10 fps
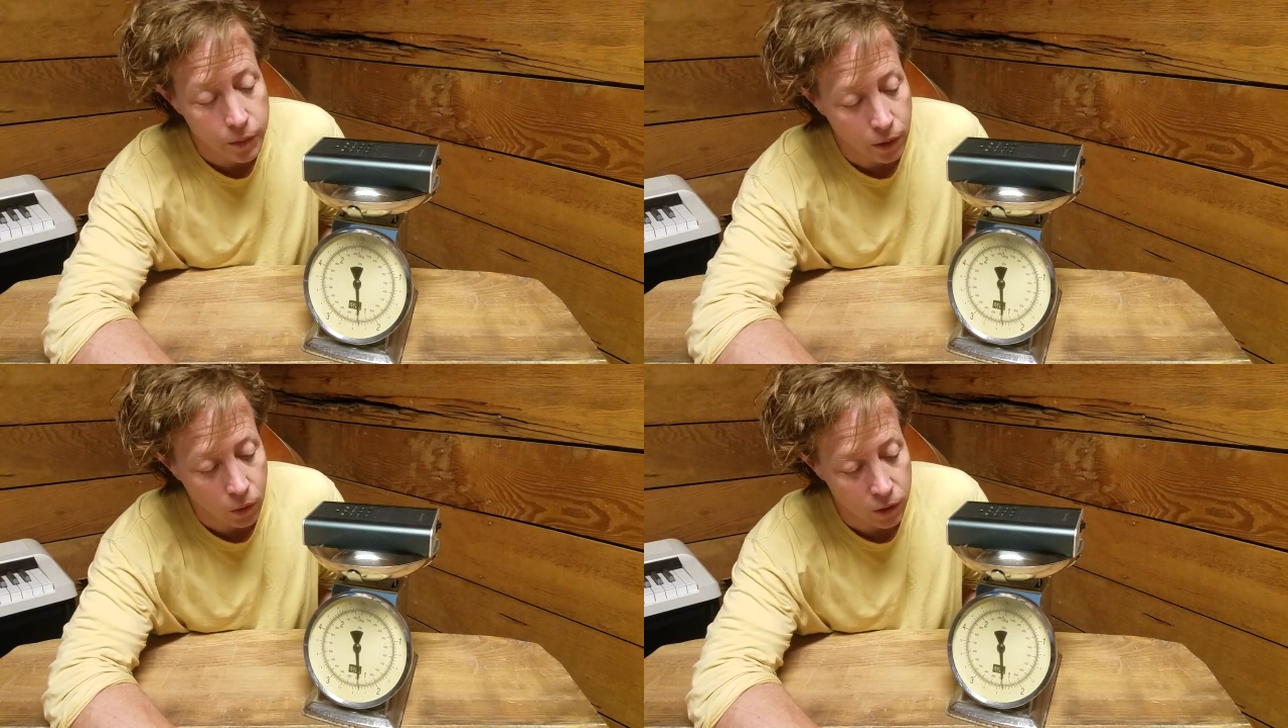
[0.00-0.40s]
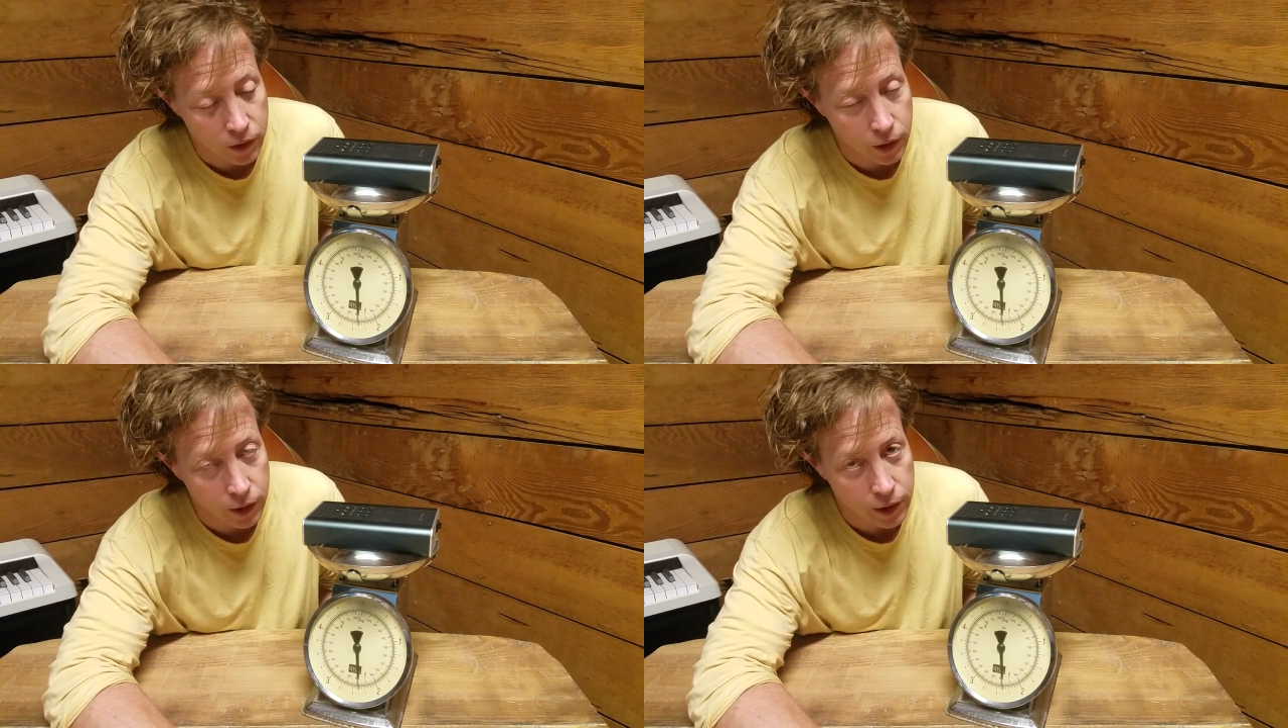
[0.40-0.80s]
or
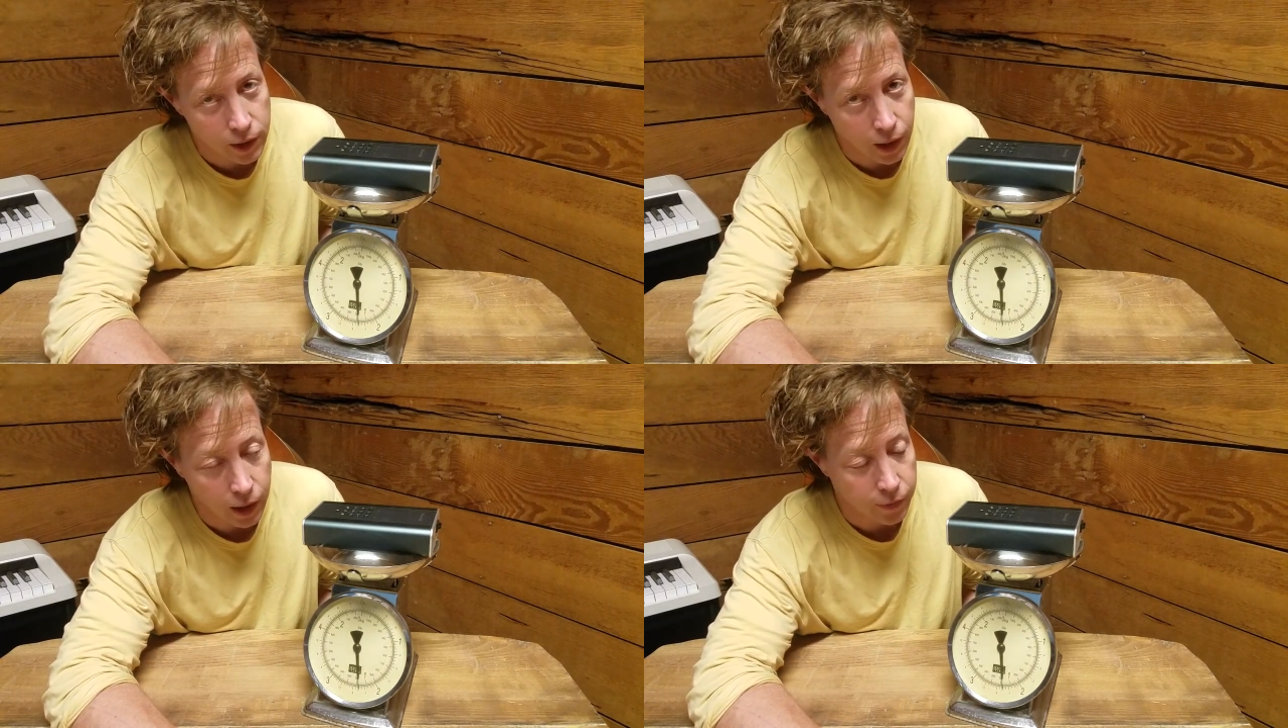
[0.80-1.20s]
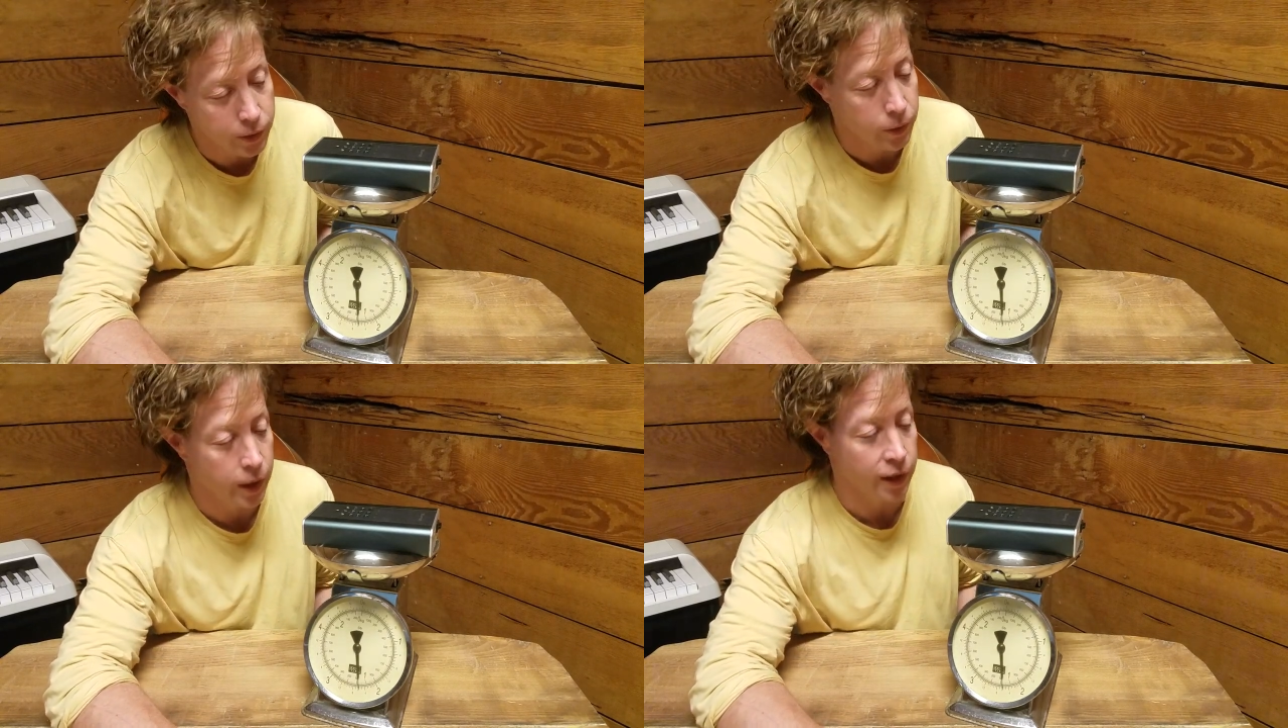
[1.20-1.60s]
just shy of
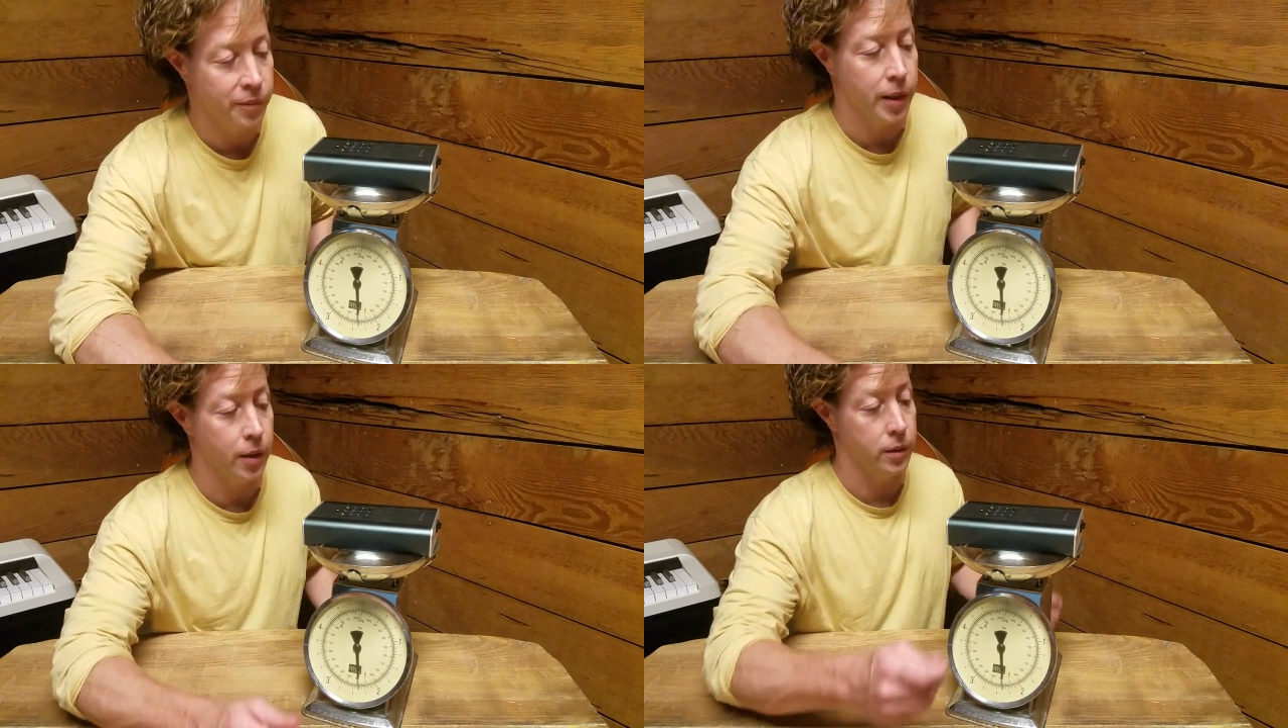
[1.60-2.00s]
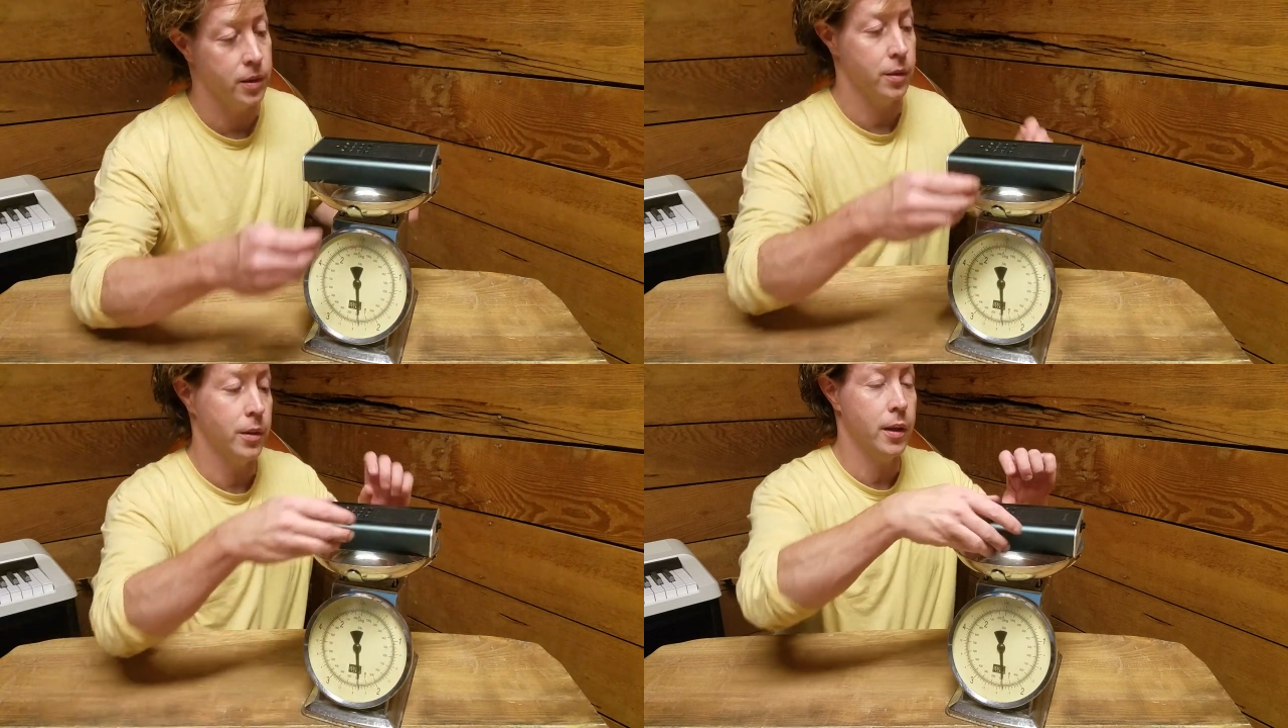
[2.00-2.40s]
2.5 pounds. So
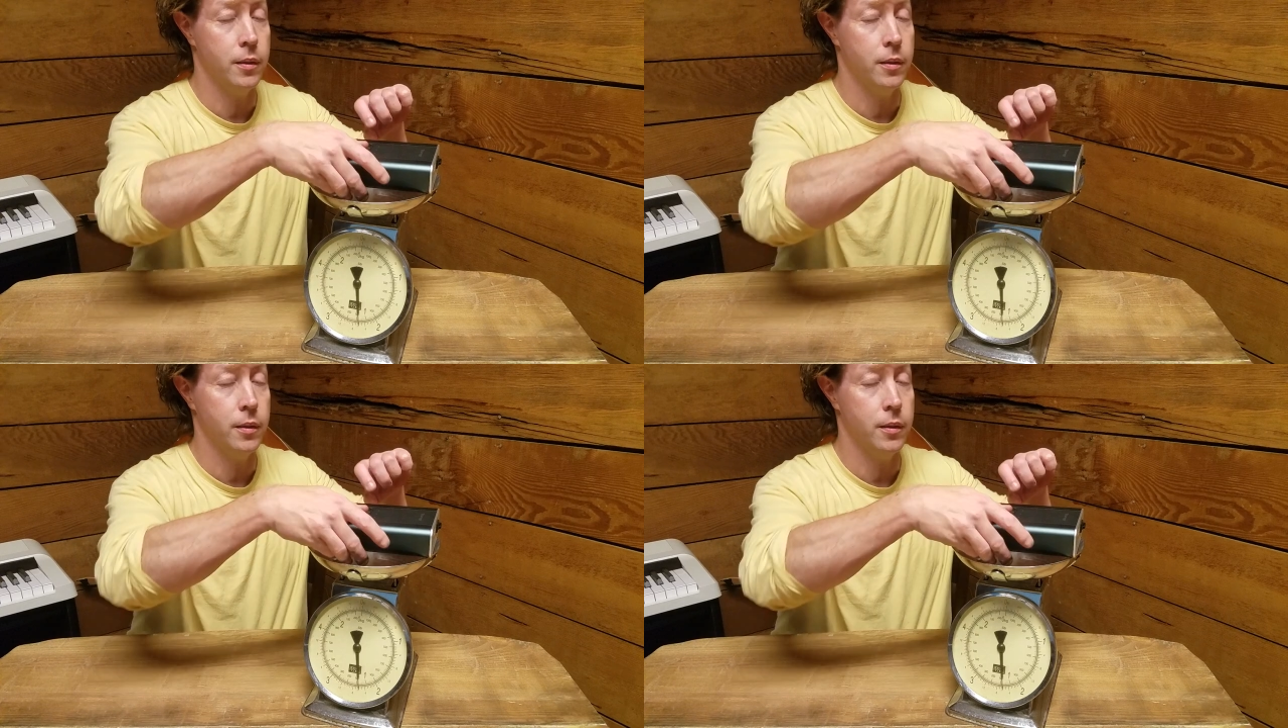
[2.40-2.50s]
yeah,